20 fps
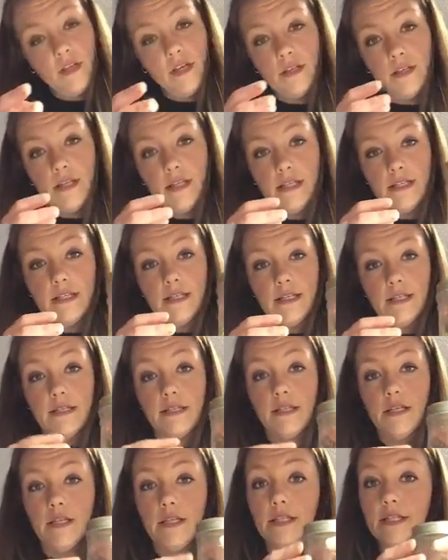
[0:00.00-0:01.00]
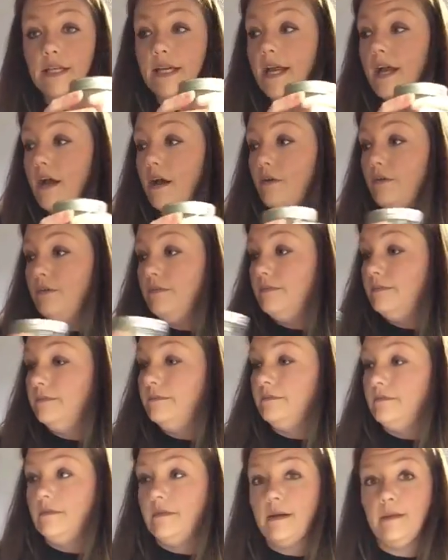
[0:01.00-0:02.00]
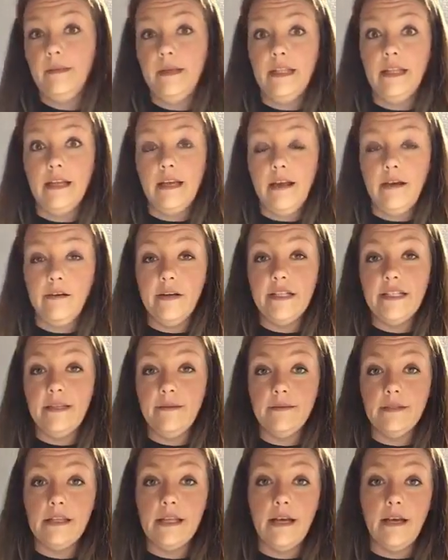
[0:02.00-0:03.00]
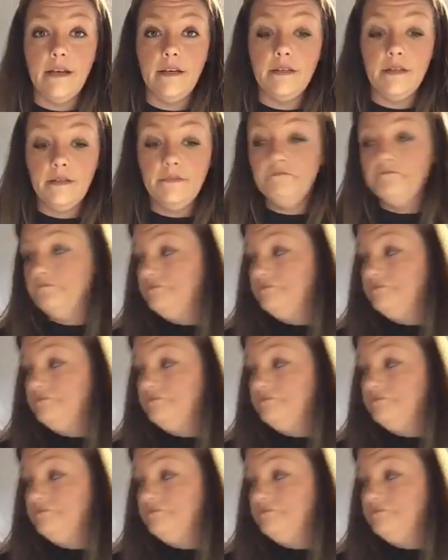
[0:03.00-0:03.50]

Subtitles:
this is good to go. I mean, how easy was that?